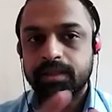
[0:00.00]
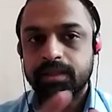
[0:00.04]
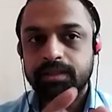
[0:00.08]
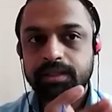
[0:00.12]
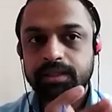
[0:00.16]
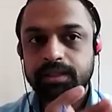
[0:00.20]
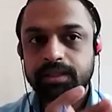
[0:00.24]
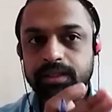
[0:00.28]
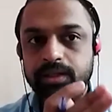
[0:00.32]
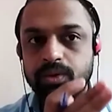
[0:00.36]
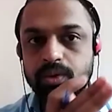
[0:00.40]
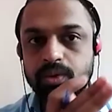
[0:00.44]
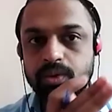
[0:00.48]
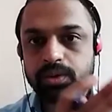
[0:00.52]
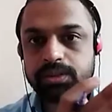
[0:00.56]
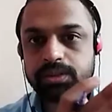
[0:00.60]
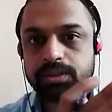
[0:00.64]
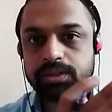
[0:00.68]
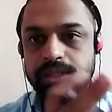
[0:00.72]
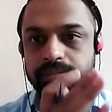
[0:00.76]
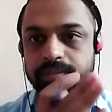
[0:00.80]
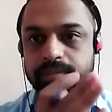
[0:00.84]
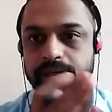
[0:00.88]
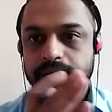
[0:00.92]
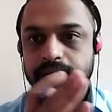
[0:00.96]
the goals
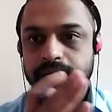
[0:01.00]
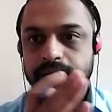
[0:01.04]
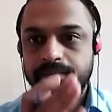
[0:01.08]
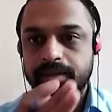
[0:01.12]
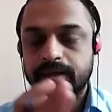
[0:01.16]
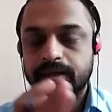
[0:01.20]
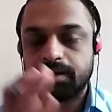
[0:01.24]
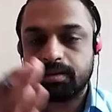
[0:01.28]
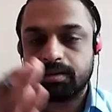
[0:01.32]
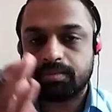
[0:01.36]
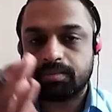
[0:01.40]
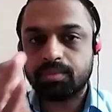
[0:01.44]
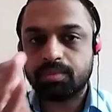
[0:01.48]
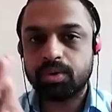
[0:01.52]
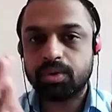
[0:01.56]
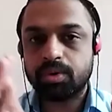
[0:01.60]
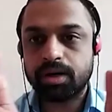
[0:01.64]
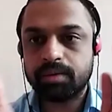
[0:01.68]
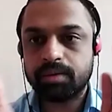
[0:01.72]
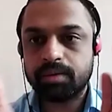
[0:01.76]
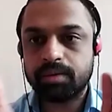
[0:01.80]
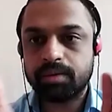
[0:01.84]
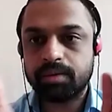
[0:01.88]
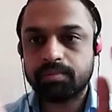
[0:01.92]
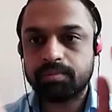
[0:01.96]
are becoming more
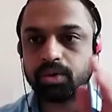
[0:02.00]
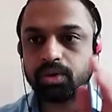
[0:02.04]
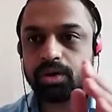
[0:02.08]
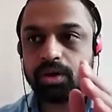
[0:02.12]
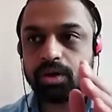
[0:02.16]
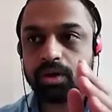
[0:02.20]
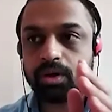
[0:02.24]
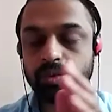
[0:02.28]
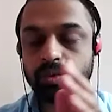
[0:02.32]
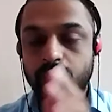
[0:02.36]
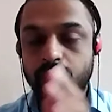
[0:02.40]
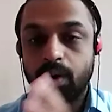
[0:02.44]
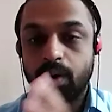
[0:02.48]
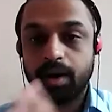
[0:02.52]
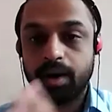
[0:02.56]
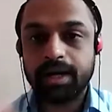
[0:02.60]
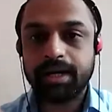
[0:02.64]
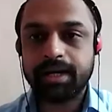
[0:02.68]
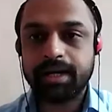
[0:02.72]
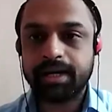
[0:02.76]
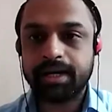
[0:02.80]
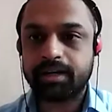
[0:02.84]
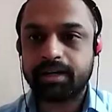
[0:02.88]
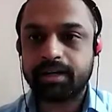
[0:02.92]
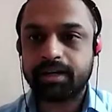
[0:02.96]
and more
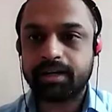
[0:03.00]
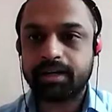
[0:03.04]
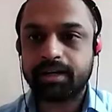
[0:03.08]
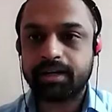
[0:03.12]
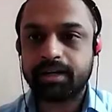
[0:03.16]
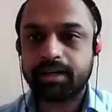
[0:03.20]
qualitative,